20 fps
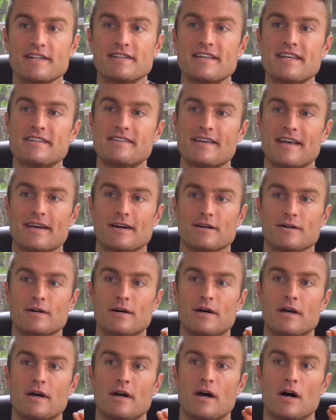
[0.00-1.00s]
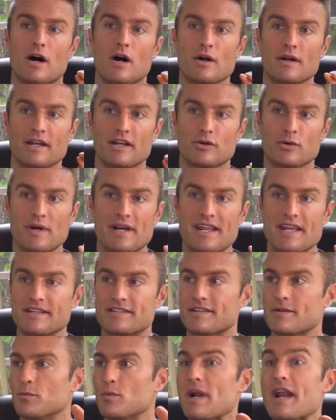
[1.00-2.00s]
to detail on
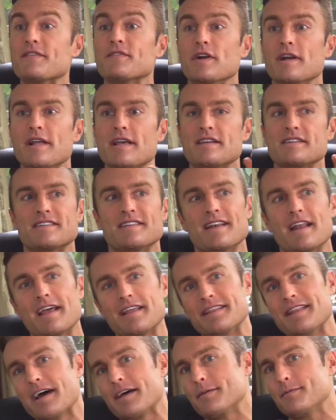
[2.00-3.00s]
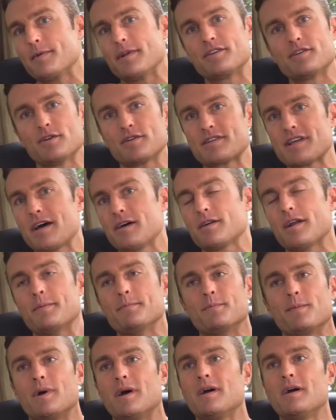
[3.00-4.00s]
ingredients, whatever it is. And, and, it turns out
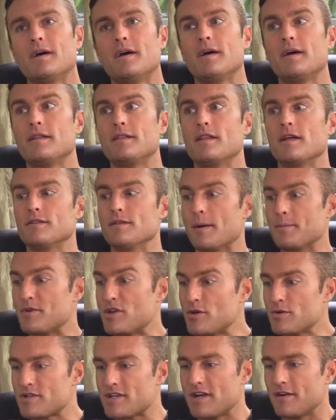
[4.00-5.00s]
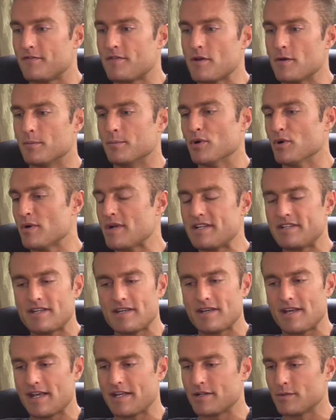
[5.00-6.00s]
I'm, I'm using a few
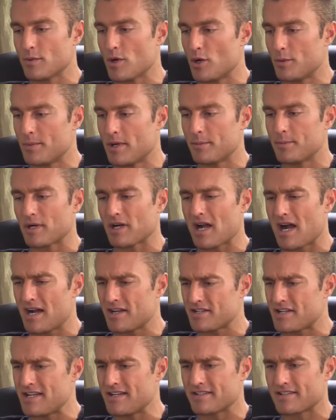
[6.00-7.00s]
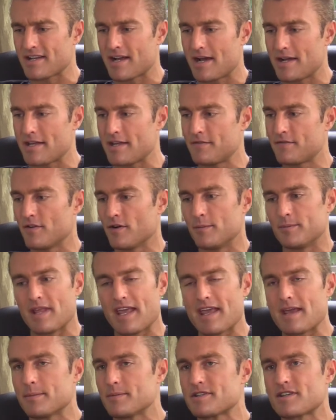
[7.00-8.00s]
buriti, andiroba, pracaxi, acai from the
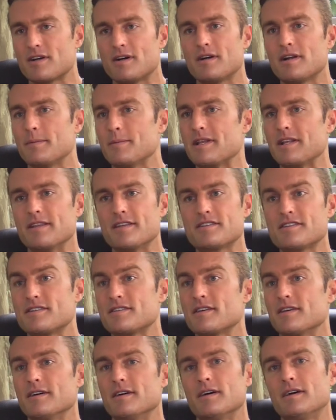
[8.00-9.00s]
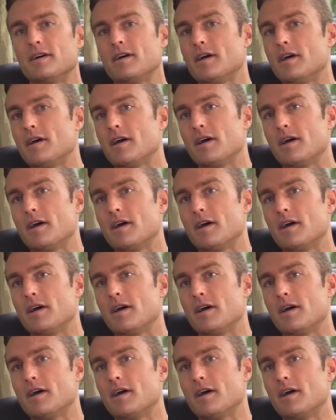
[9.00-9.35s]
Amazon. I mean, this is a,